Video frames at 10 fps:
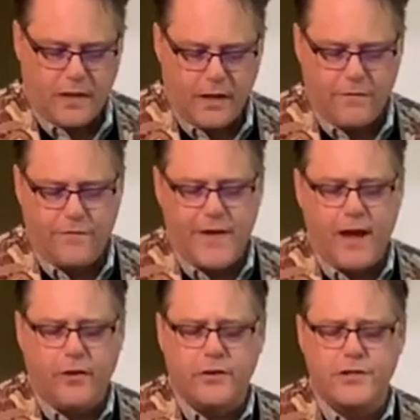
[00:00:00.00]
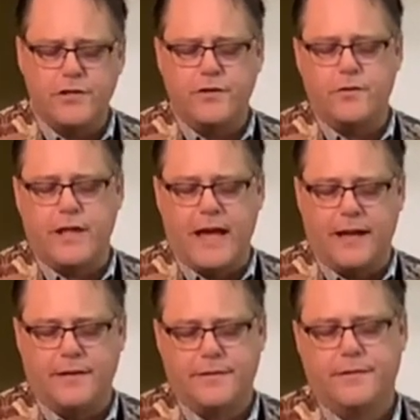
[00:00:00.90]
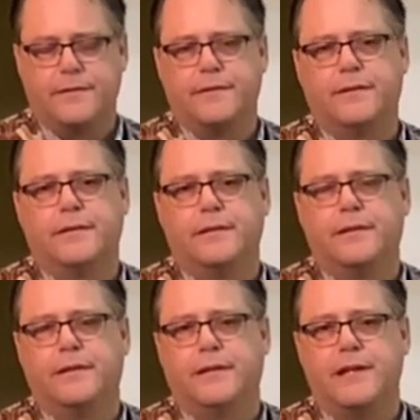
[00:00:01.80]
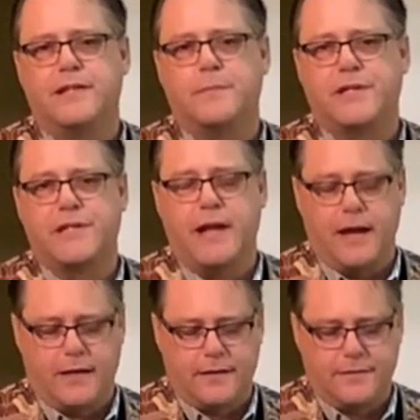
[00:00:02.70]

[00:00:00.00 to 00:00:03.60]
A failure to do that is a mistake.